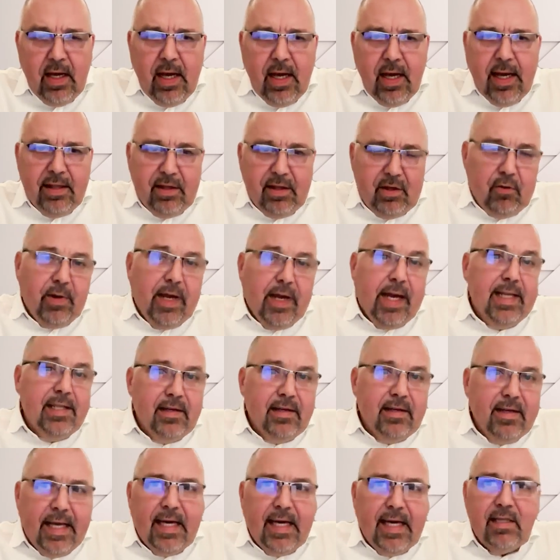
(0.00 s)
and create
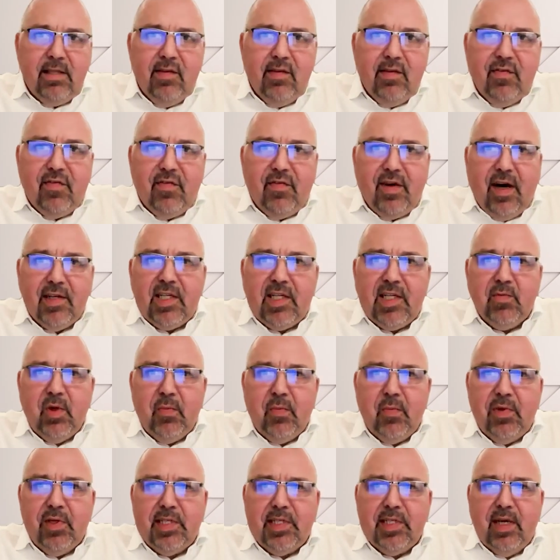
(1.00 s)
a negative
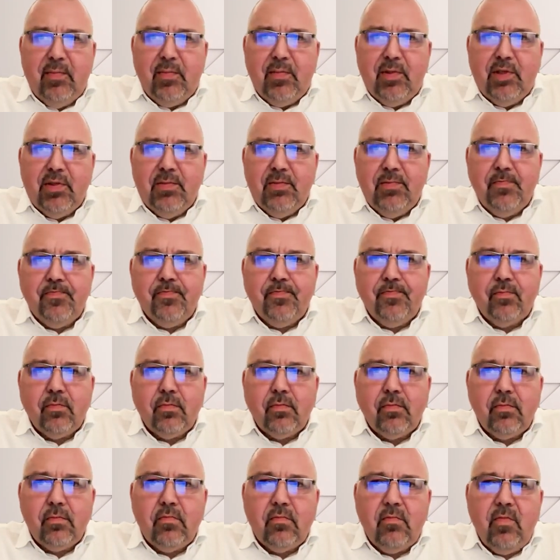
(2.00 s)
customer perception. Mm-hmm.
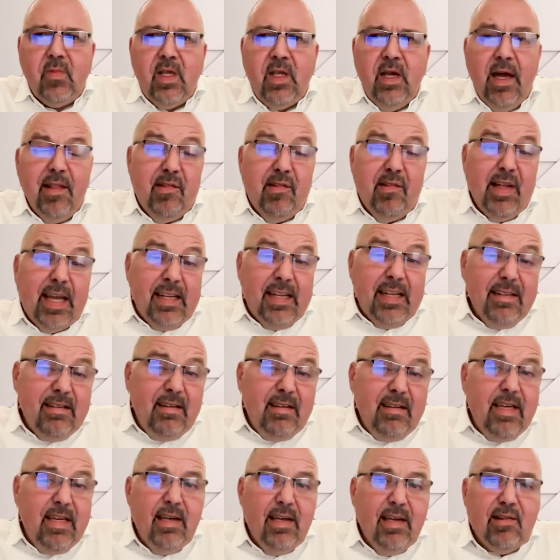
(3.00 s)
And
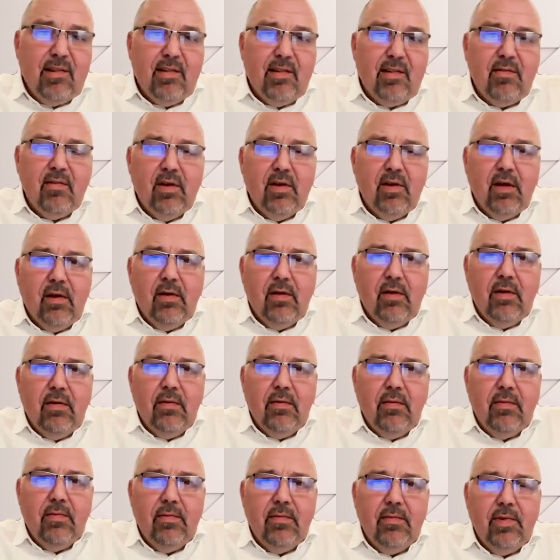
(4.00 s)
secondly, it's
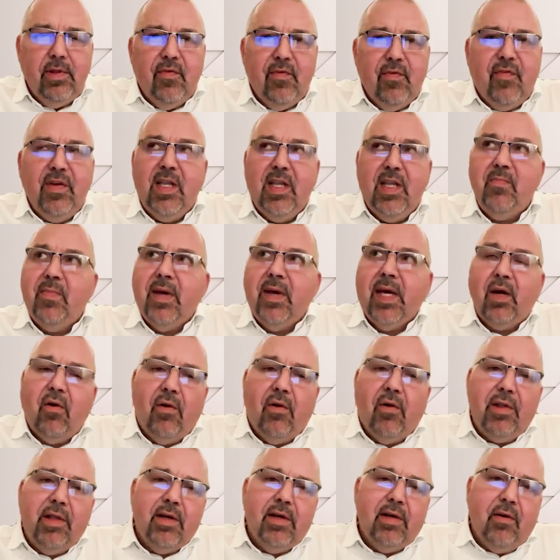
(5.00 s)
the feedback
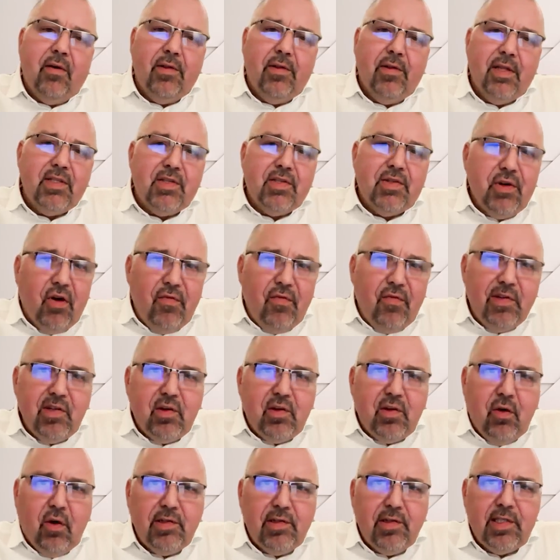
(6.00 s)
on the service
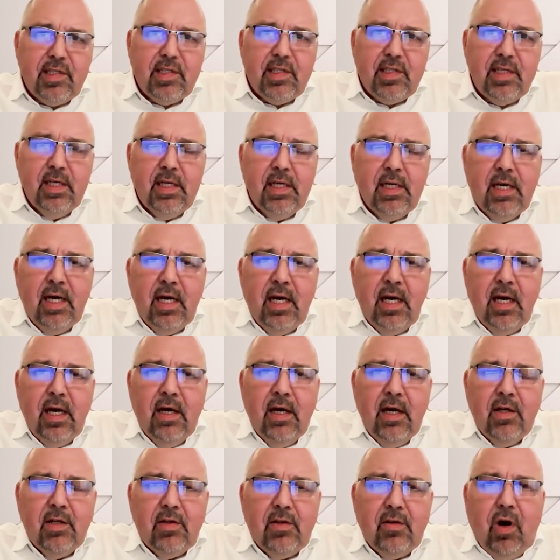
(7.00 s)
costs.
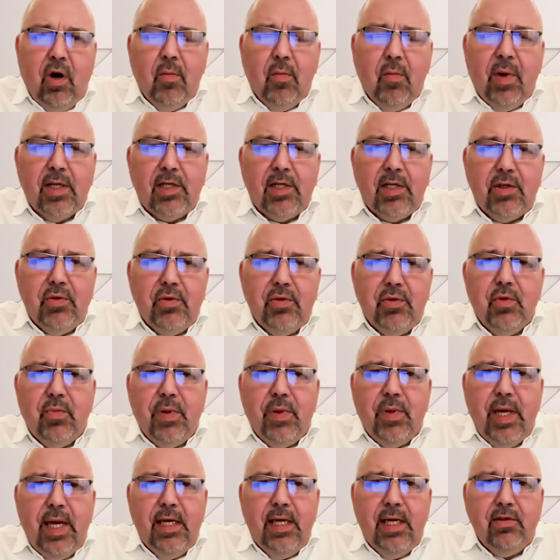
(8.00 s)
So how much do you
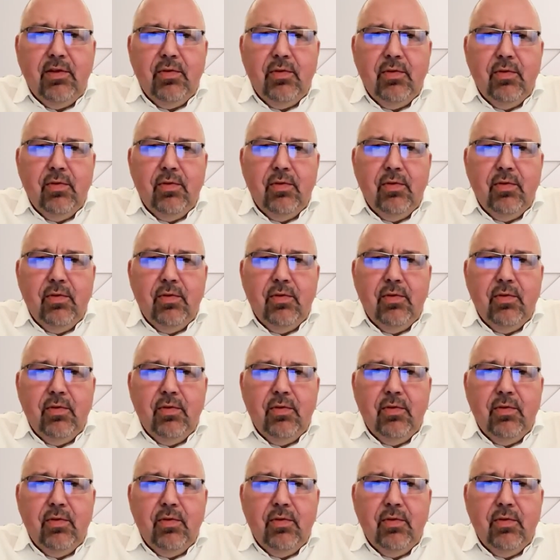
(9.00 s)
pay